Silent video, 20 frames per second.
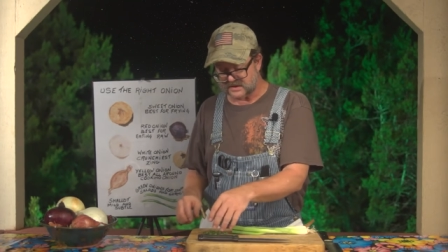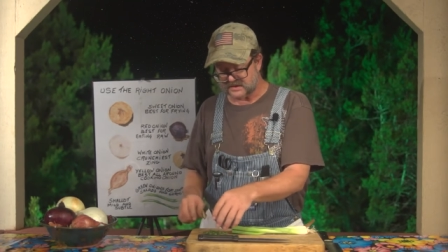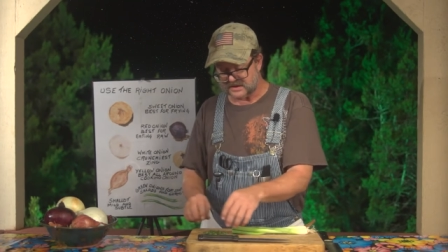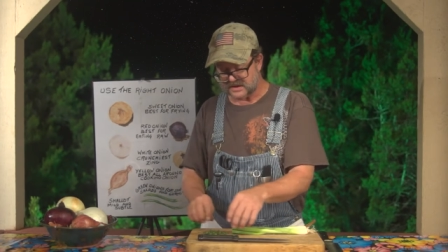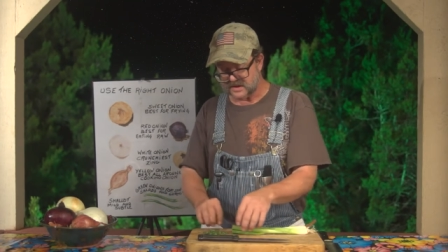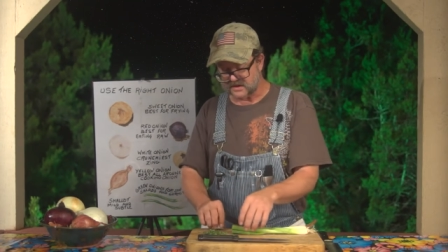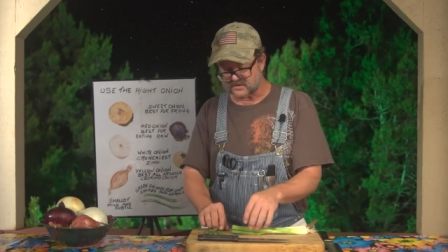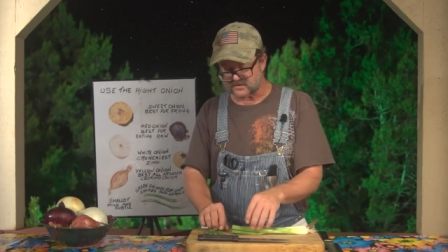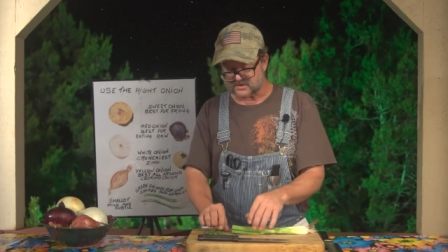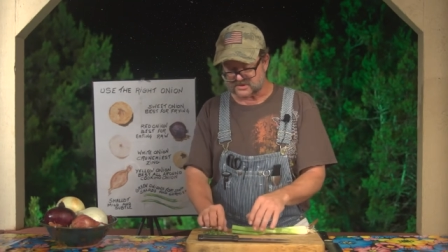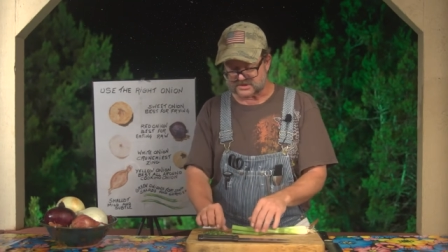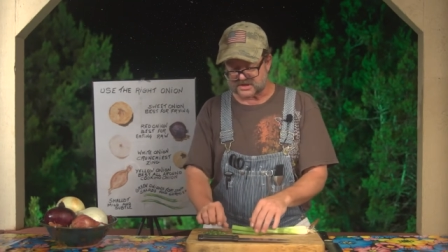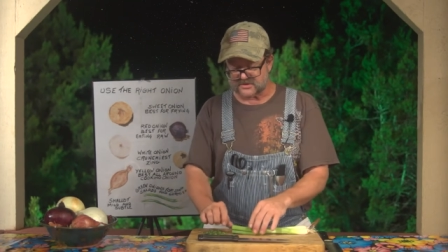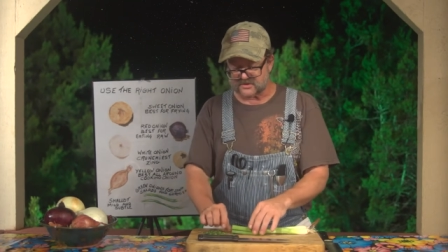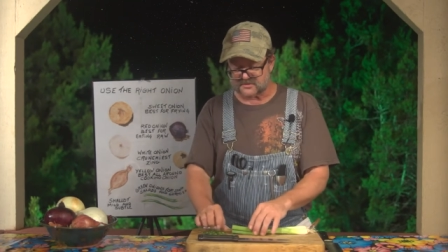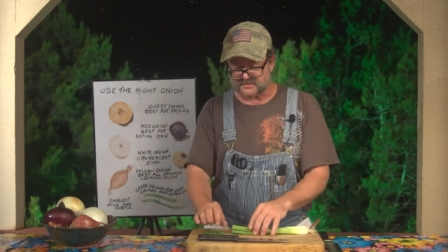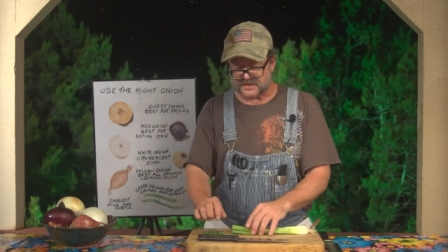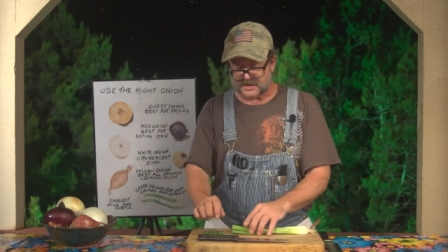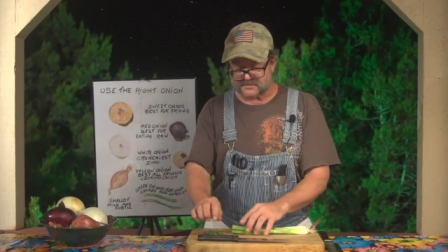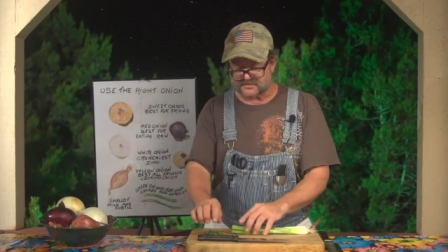Now, there's
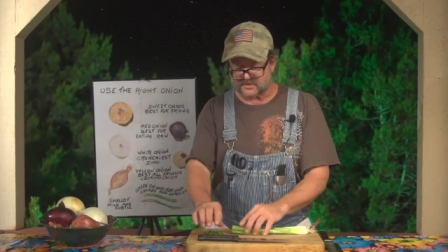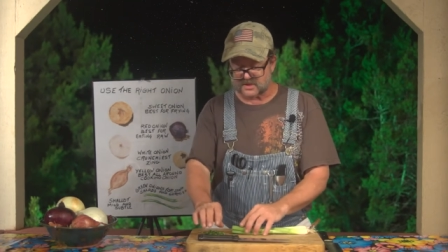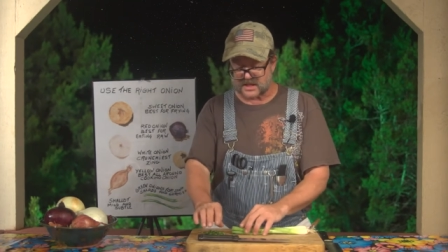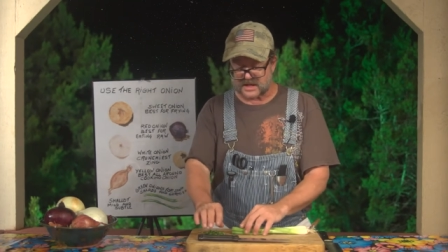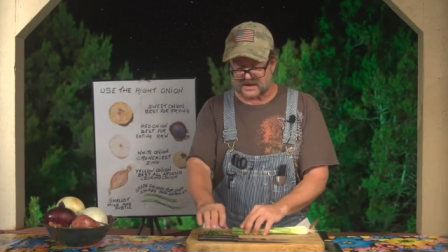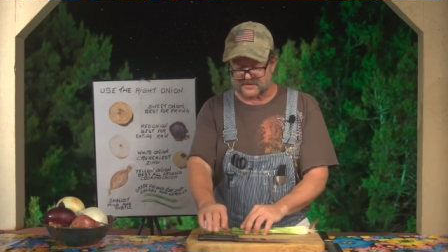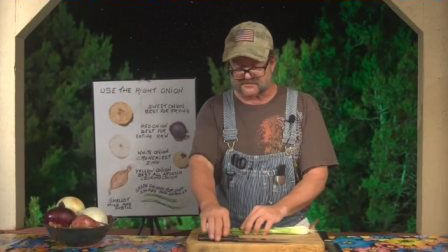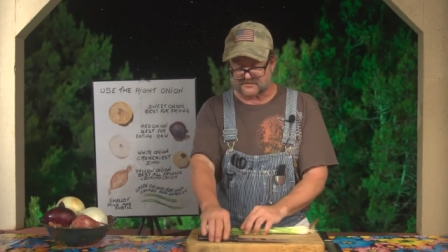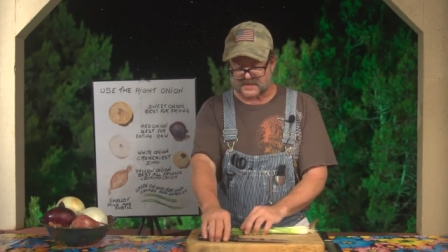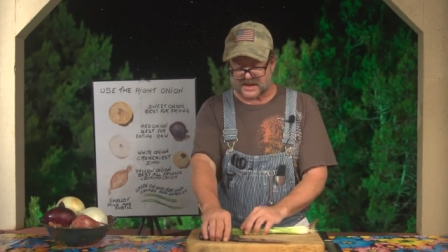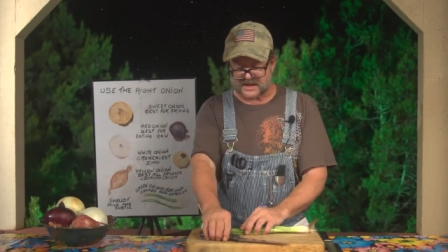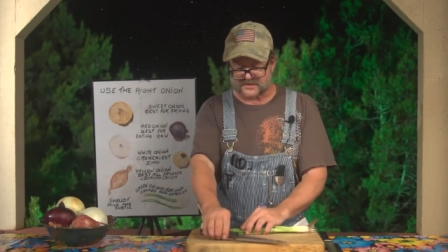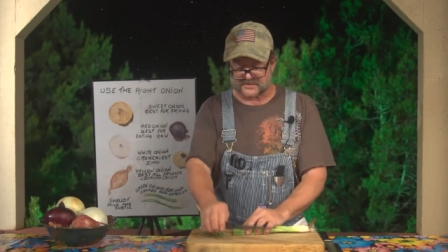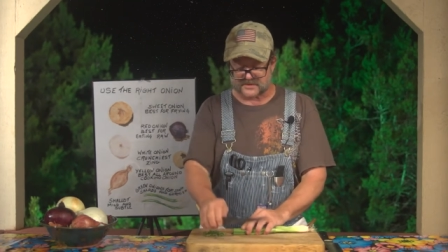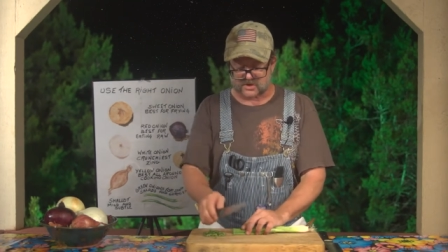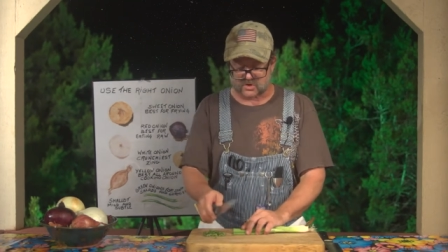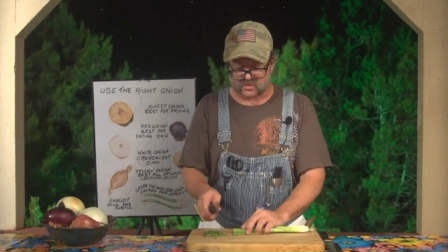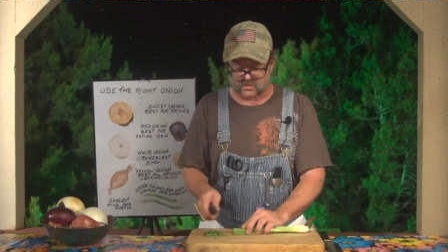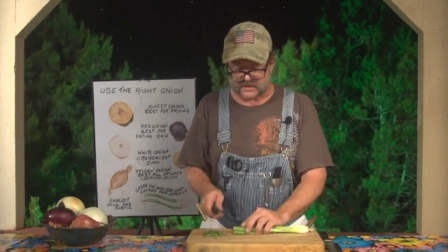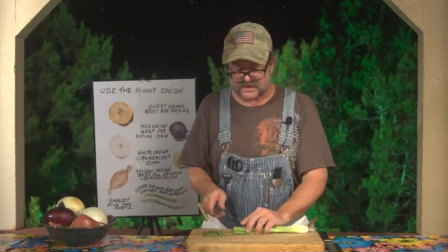other people I've met
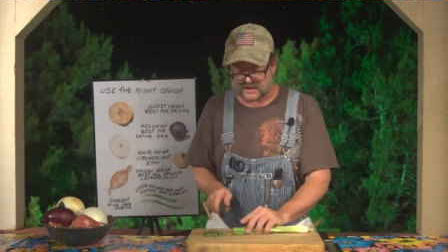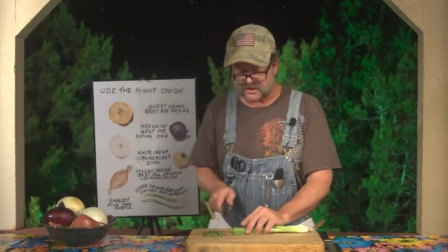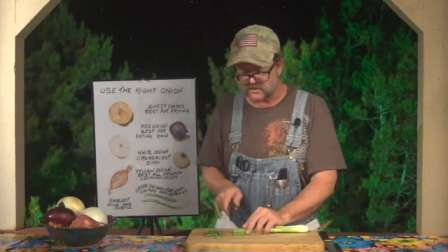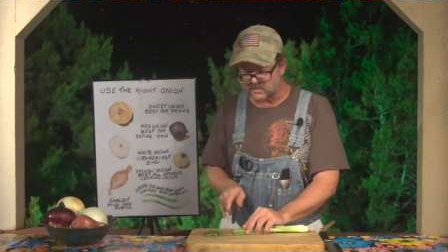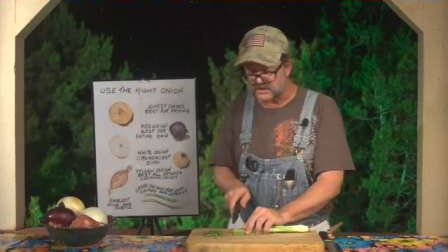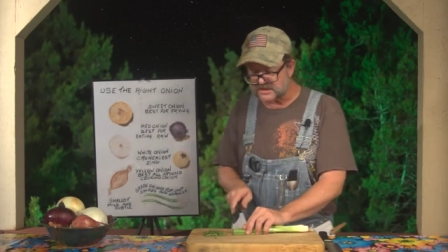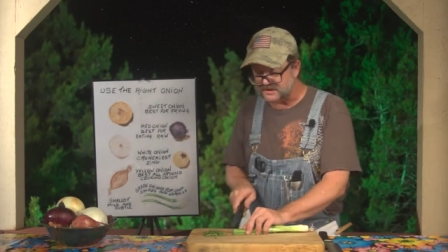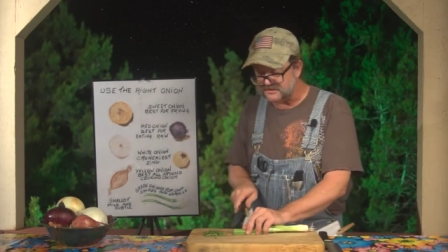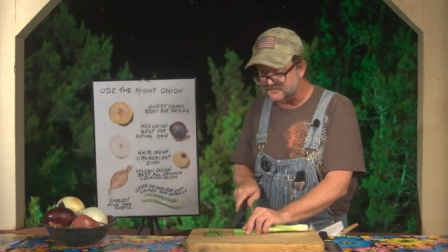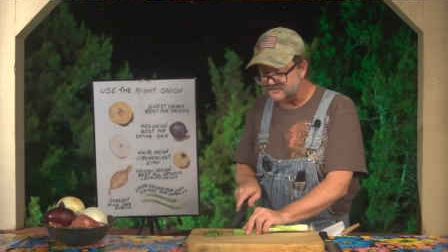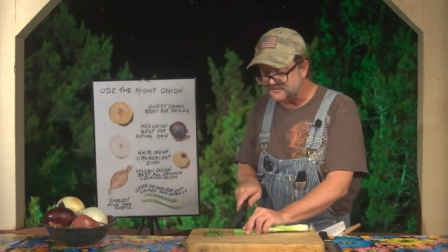that are really, really